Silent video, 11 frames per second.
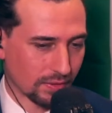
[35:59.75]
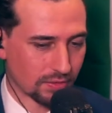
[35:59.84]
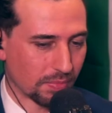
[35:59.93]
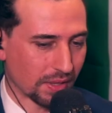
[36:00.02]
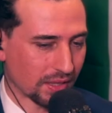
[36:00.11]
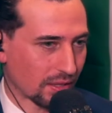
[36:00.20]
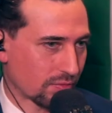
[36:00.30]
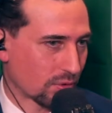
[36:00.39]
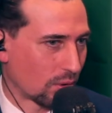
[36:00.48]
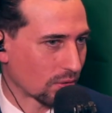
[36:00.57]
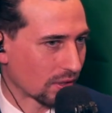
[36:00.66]
is enough
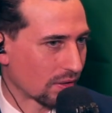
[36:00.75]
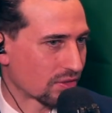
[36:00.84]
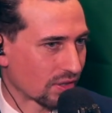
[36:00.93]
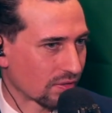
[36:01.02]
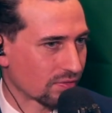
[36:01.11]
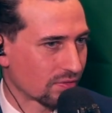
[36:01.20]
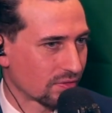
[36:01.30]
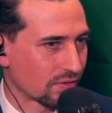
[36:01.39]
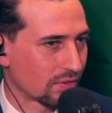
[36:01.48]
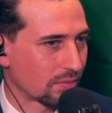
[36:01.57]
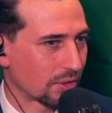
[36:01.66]
to hold enough stuff,
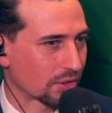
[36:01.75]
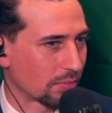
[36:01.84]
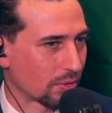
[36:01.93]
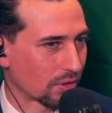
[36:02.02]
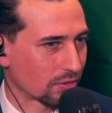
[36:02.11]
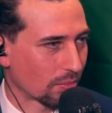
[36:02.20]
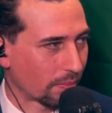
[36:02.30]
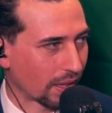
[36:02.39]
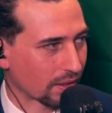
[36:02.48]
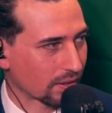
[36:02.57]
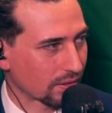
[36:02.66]
but you can put it on your
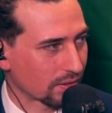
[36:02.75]
back.